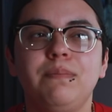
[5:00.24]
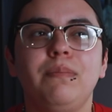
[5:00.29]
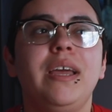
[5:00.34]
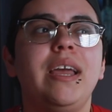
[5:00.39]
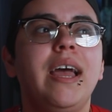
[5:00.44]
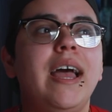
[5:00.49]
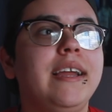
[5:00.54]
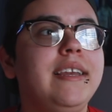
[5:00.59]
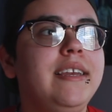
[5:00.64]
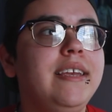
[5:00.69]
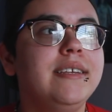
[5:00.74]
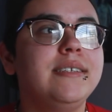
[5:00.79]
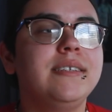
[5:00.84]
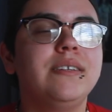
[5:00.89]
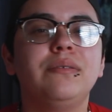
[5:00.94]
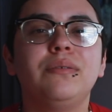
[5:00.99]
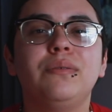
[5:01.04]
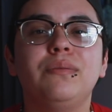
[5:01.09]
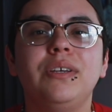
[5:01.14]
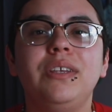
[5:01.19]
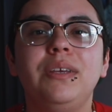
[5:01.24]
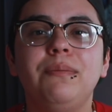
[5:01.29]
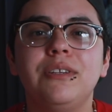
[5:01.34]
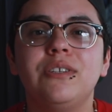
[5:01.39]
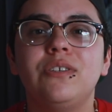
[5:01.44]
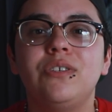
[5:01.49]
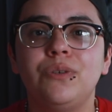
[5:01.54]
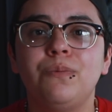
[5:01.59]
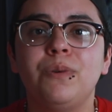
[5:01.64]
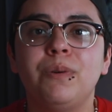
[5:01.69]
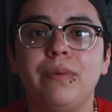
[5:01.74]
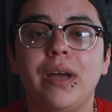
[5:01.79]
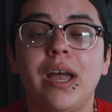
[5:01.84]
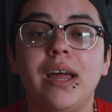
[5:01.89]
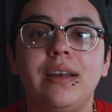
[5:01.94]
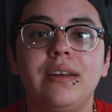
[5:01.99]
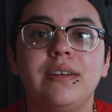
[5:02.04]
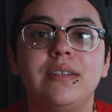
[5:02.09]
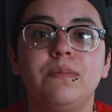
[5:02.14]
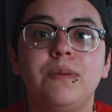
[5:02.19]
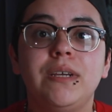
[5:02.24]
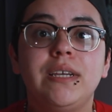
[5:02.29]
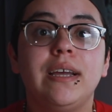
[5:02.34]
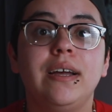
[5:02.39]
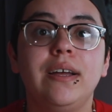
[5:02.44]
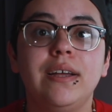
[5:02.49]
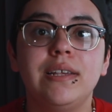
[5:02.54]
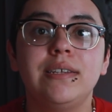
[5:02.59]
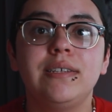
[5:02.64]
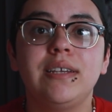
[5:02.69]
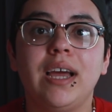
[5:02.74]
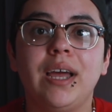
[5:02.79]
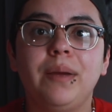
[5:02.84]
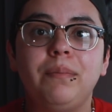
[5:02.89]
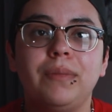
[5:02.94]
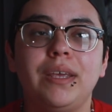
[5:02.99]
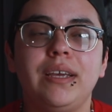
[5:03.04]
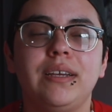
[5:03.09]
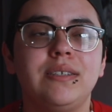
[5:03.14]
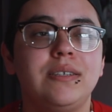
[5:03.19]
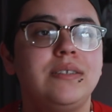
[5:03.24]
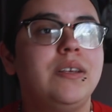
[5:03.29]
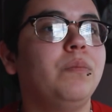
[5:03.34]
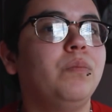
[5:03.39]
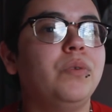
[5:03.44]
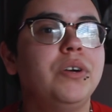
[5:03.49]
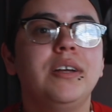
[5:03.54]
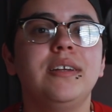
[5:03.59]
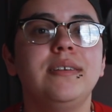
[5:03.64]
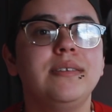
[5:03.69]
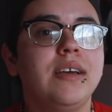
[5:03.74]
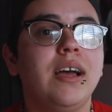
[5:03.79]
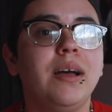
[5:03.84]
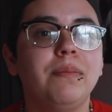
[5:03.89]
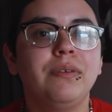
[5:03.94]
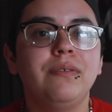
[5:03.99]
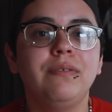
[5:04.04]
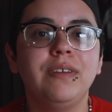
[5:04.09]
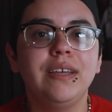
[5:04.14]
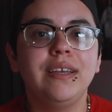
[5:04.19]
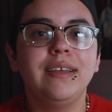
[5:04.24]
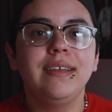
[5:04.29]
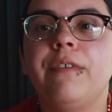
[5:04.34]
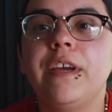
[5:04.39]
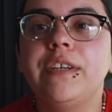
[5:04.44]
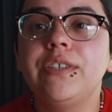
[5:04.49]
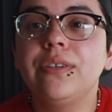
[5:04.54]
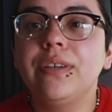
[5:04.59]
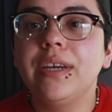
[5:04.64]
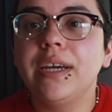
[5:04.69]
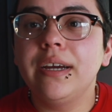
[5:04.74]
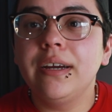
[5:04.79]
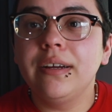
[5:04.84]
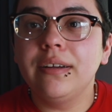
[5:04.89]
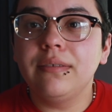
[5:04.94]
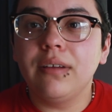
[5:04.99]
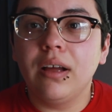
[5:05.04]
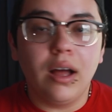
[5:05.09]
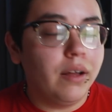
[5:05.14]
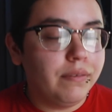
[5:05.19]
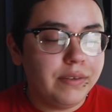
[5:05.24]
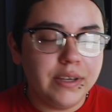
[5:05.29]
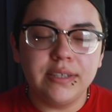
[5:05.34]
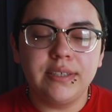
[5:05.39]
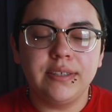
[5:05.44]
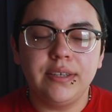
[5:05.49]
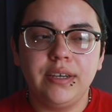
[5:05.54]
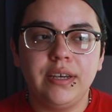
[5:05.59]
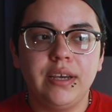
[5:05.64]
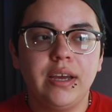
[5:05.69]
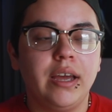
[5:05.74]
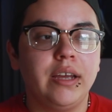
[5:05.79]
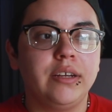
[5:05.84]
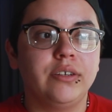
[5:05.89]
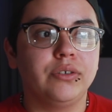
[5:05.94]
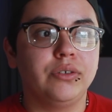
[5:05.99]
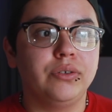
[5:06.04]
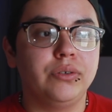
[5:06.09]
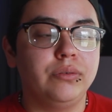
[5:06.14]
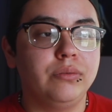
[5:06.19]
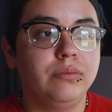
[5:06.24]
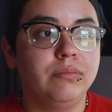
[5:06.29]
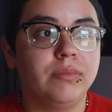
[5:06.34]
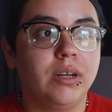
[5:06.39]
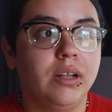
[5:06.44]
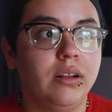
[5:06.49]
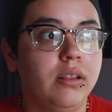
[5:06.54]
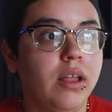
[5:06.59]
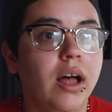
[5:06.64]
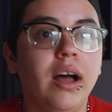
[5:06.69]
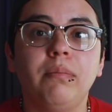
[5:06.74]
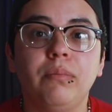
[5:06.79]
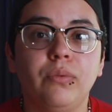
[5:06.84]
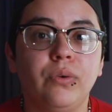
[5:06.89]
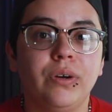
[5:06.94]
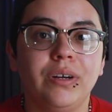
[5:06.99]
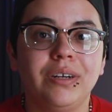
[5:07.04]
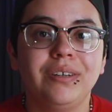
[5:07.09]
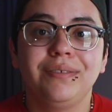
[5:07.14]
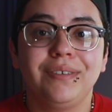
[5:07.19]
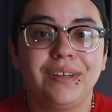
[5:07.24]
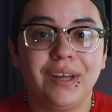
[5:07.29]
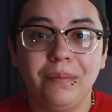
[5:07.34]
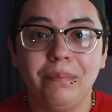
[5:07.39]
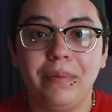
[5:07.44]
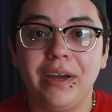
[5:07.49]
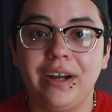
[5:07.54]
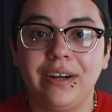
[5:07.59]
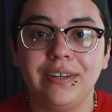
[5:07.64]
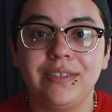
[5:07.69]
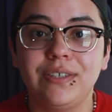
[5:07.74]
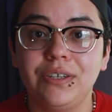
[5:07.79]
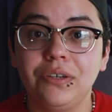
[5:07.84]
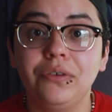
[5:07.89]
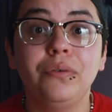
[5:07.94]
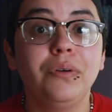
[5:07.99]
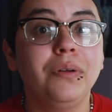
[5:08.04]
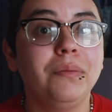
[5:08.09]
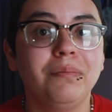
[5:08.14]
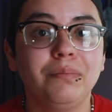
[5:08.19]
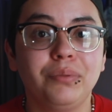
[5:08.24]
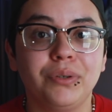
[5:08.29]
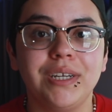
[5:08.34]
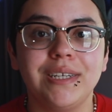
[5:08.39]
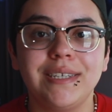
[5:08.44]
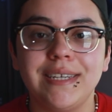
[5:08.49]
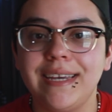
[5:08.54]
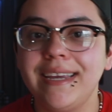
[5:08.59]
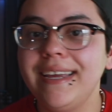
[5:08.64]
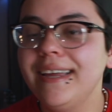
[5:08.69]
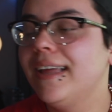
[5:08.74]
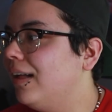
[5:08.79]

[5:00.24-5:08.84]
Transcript: My acne has never really been super bad, and it's because I'm like somewhat on top of it. Facial hair, obviously I grew a lot more compared to pre-T.